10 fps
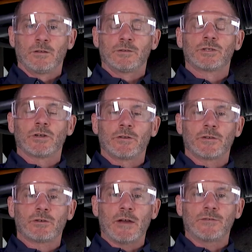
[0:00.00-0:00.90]
To show you the
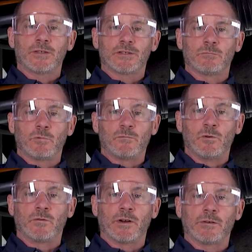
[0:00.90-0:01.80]
drive system, we've
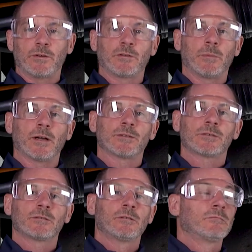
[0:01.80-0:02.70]
moved underneath the bus.